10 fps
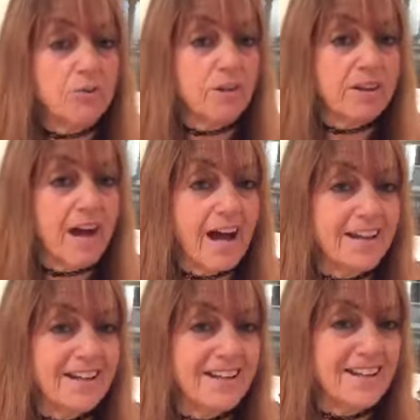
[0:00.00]
with
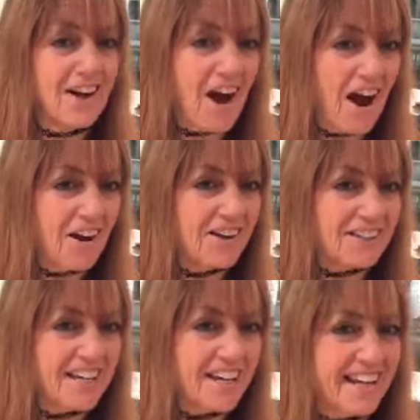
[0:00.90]
I-E-R on
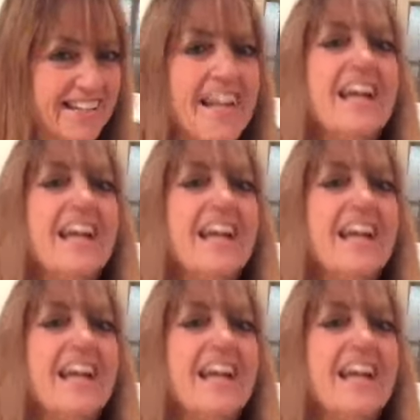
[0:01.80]
the end,